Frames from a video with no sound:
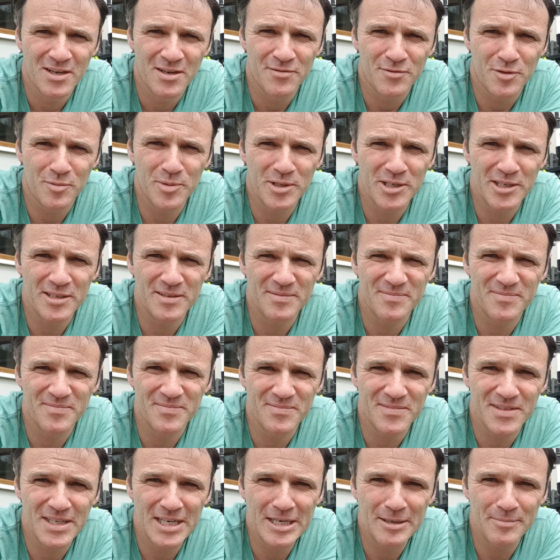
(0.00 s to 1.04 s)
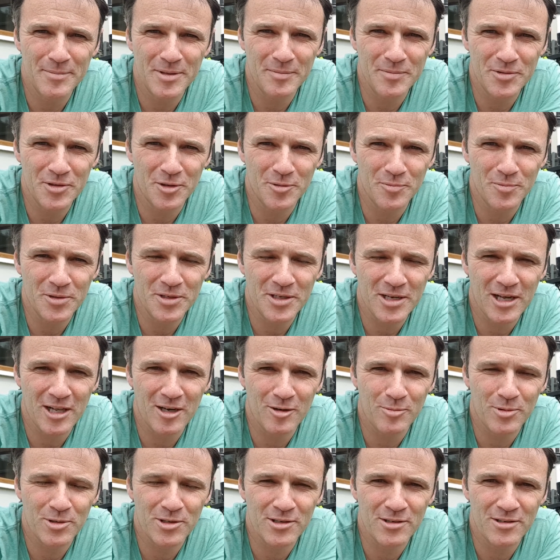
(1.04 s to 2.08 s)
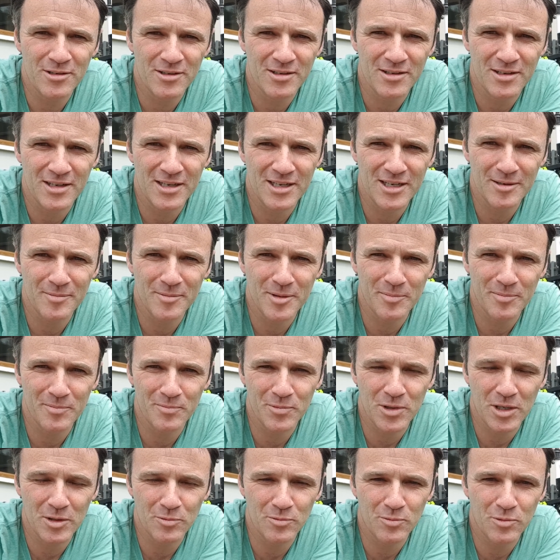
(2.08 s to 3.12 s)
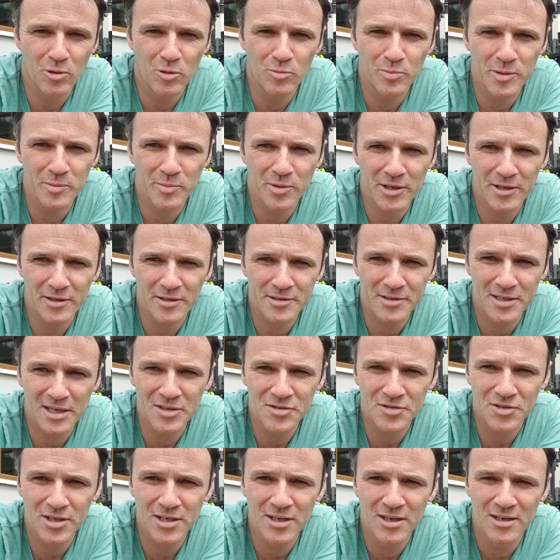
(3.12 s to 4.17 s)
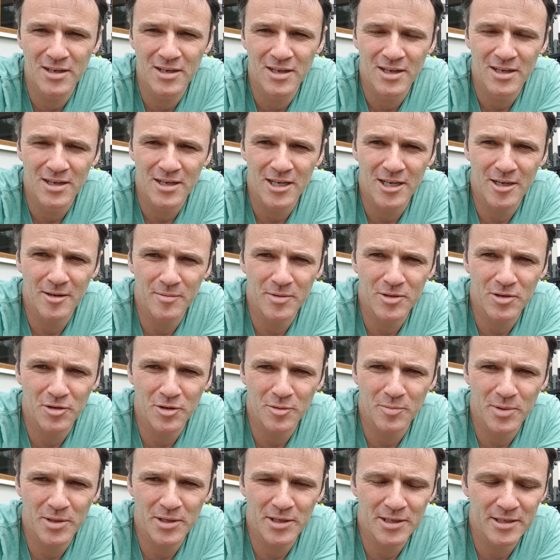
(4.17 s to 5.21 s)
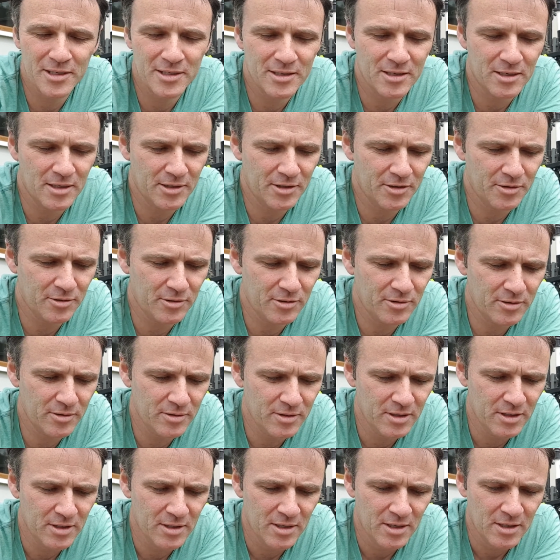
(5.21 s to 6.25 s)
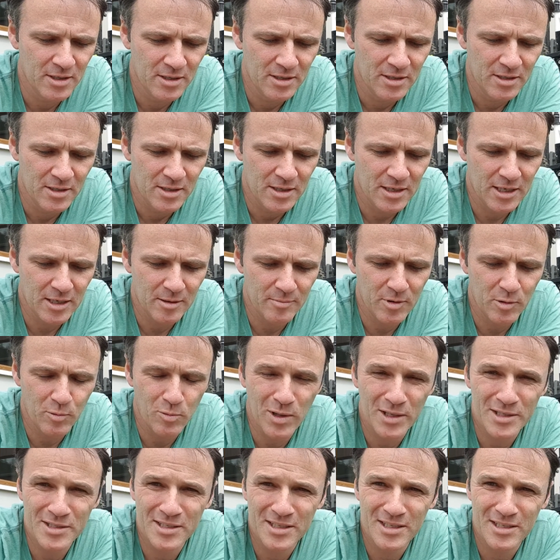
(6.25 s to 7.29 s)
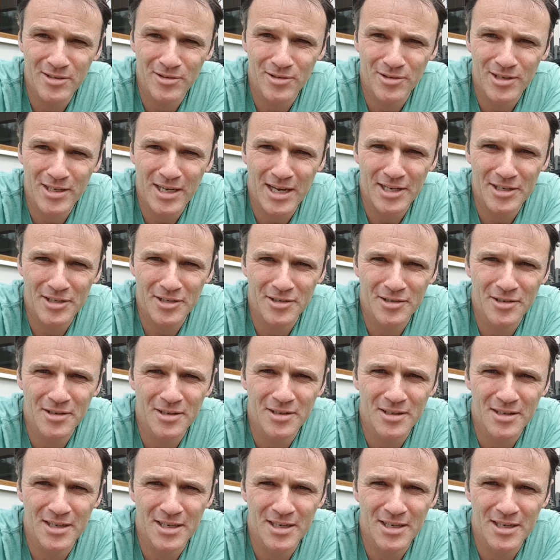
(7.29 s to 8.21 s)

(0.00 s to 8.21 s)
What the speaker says: for me, I'm done with Calibre. I won't be buying the Sentry. I'm going to buy either a YT or a Canyon,